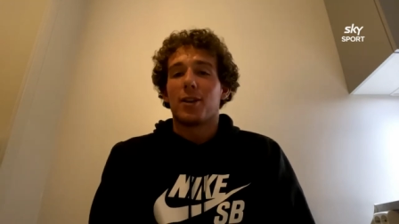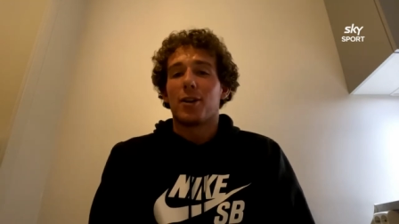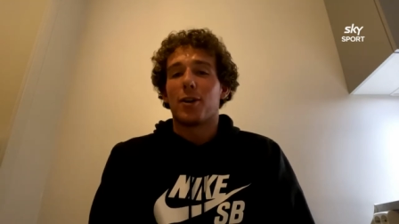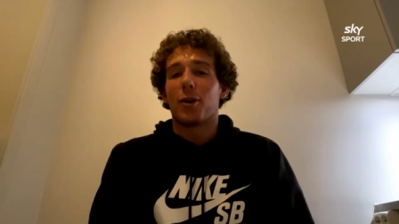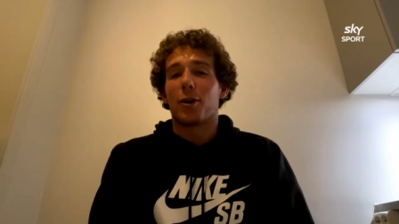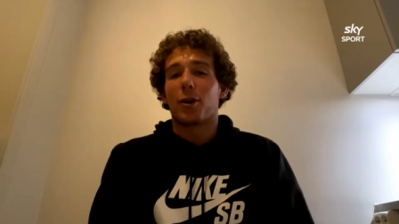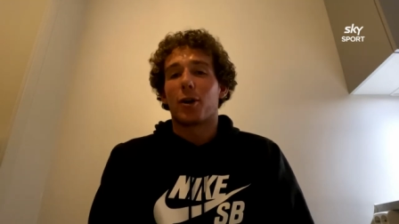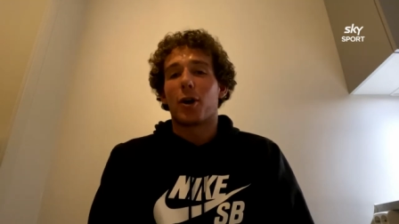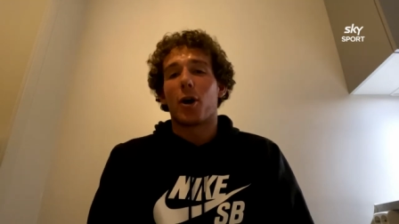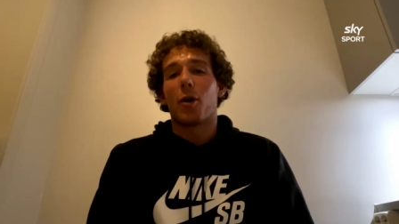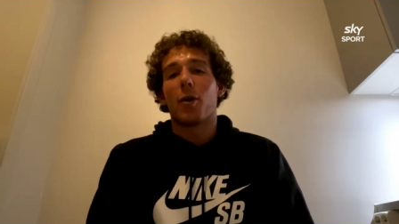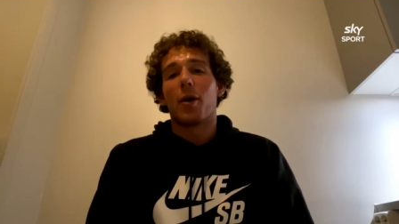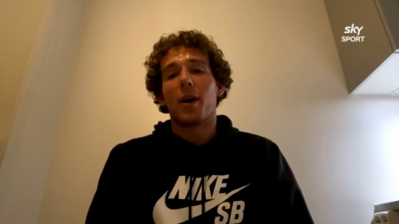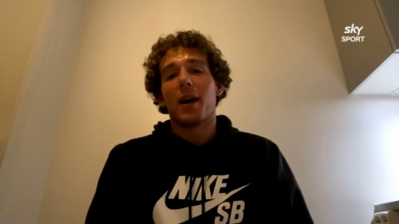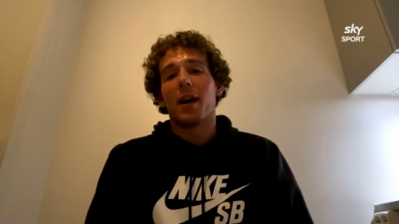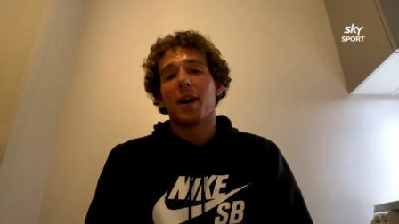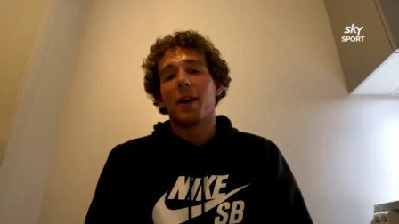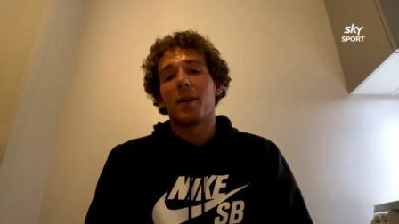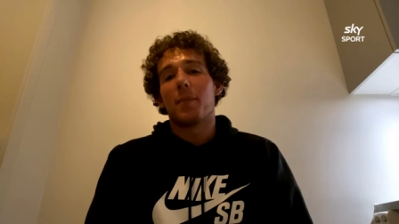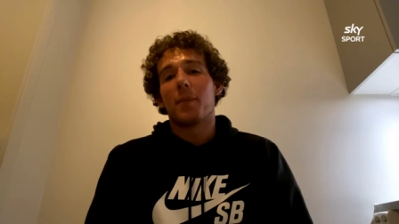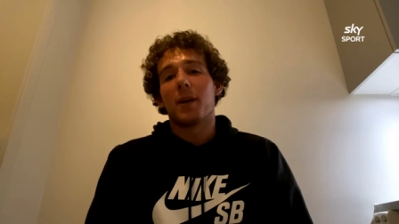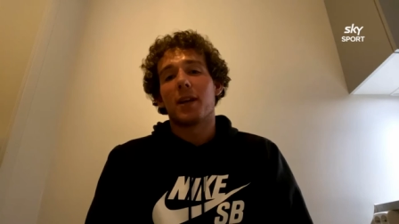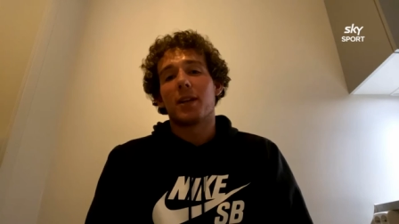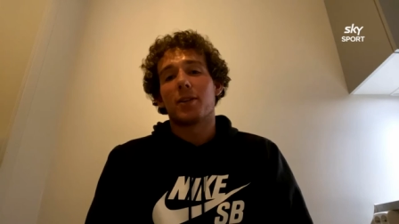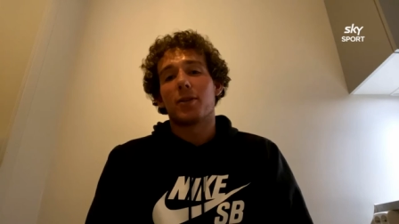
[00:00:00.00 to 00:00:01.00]
you know go
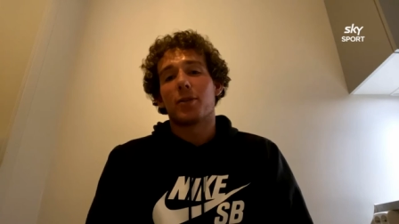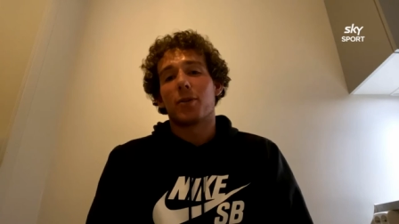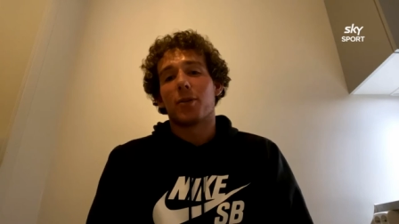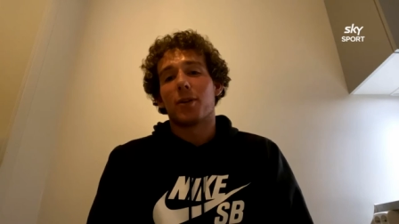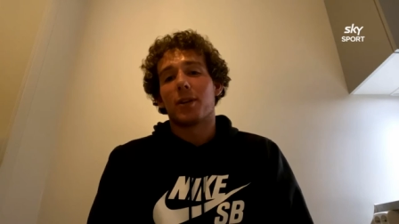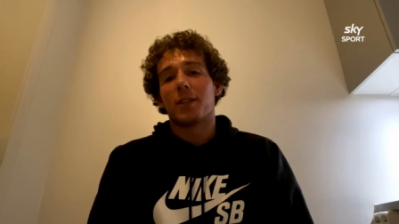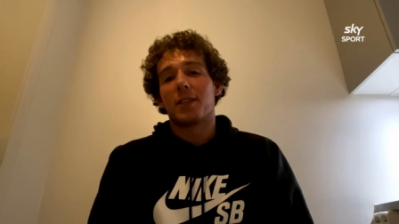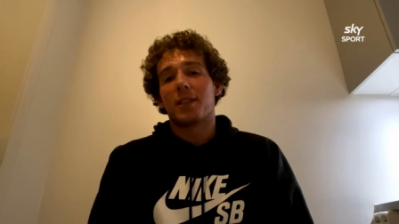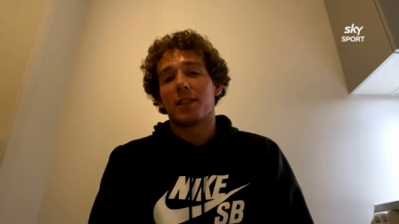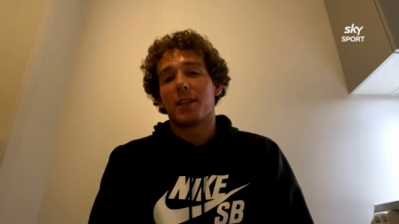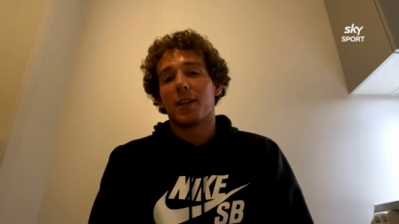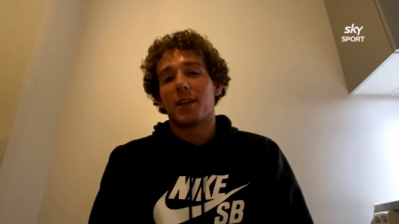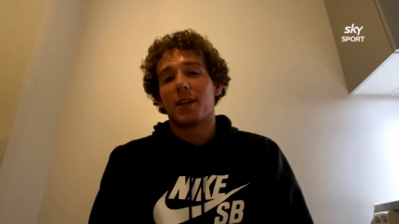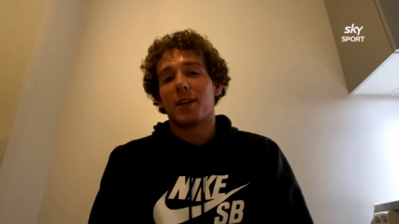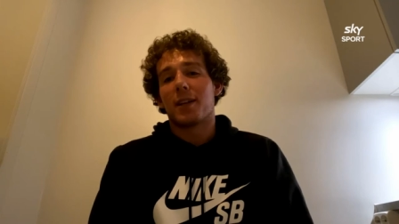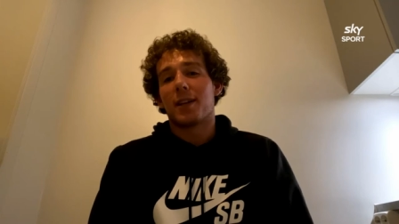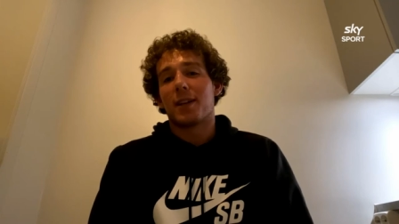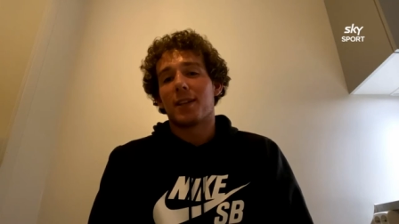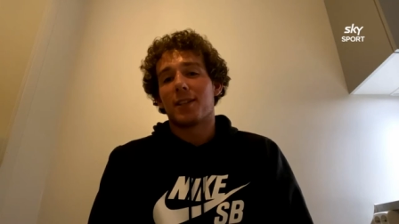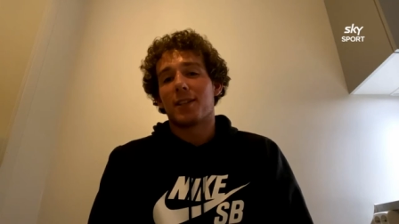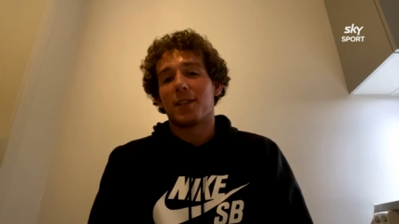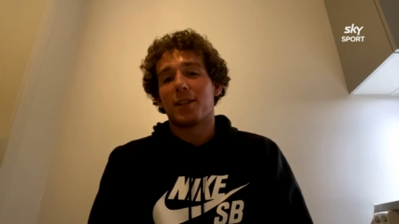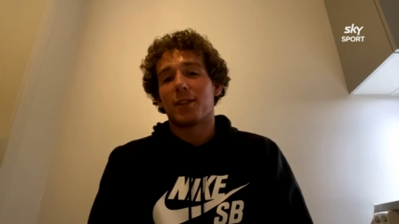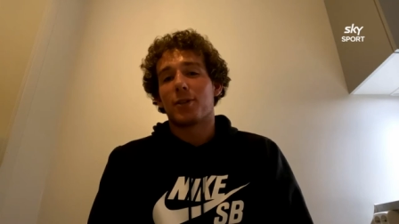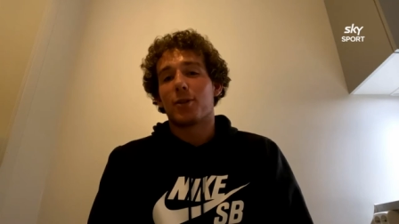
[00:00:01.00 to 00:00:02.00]
ahead and make sure it's
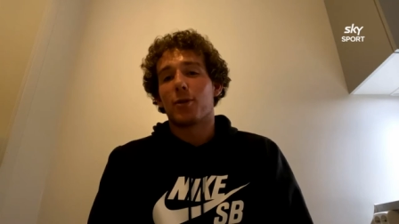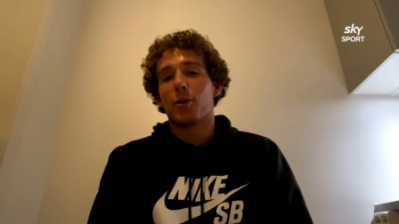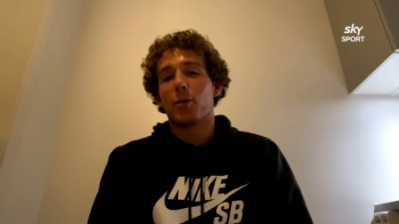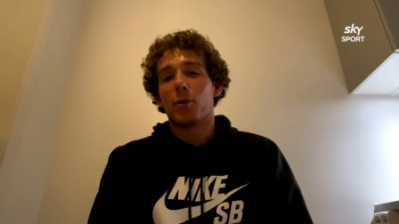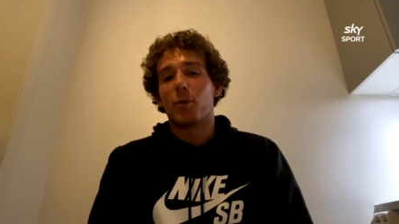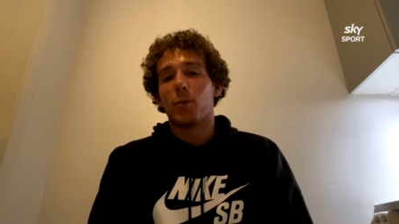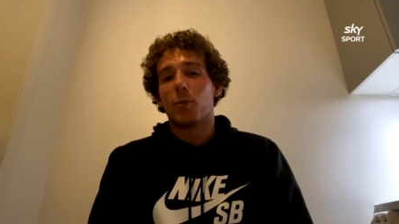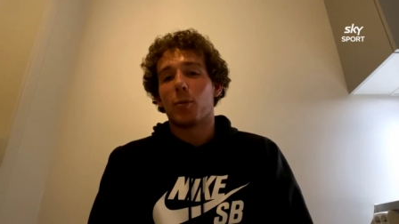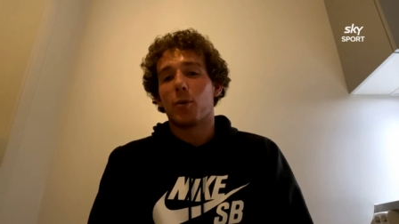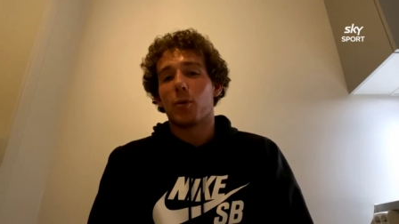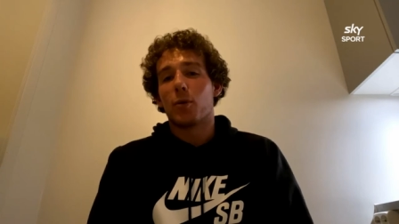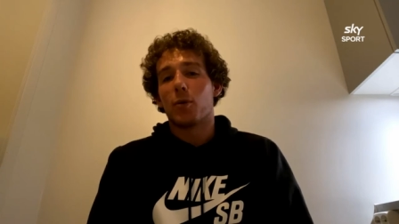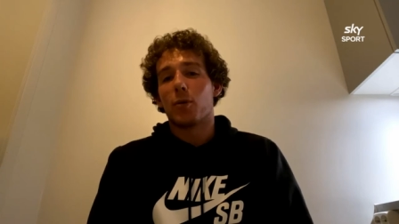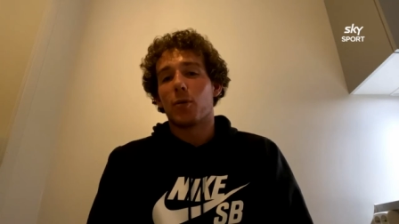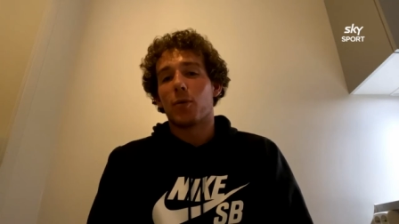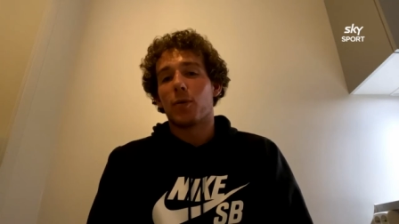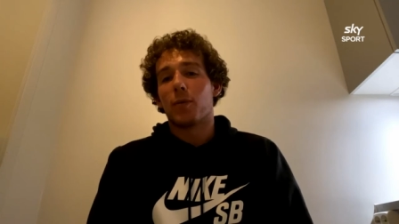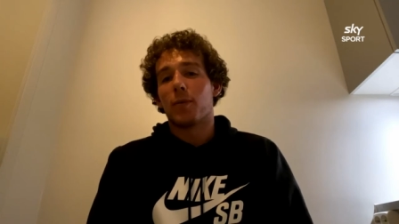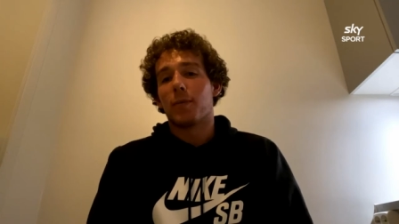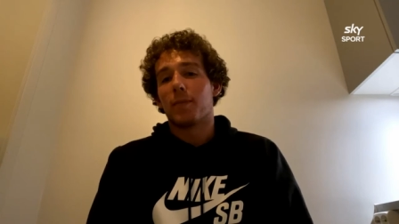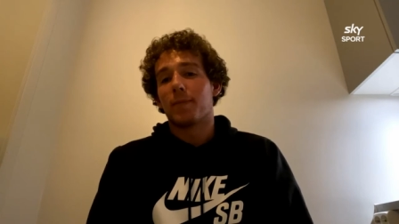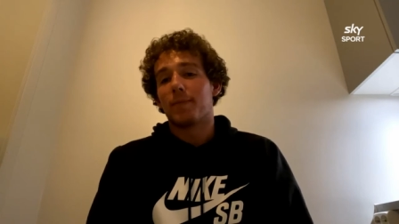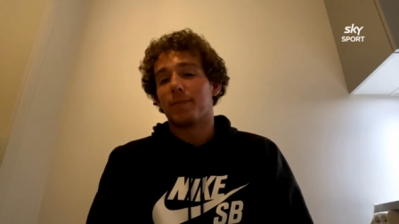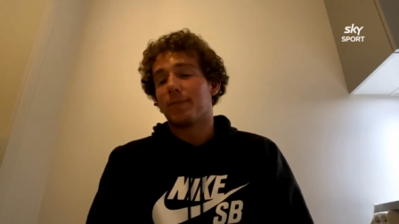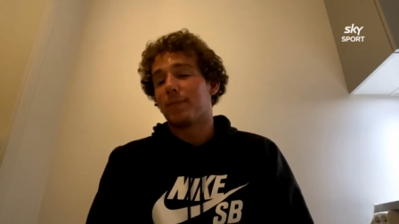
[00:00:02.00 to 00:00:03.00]
a it's a
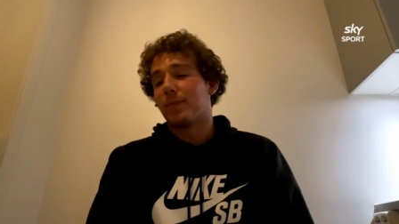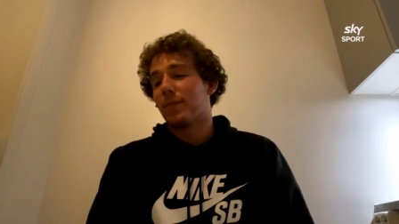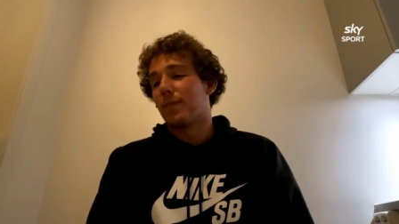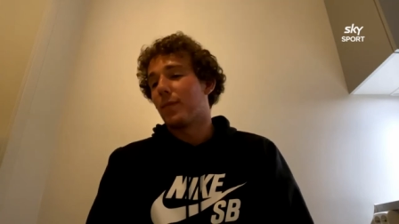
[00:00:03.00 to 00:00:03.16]
suitable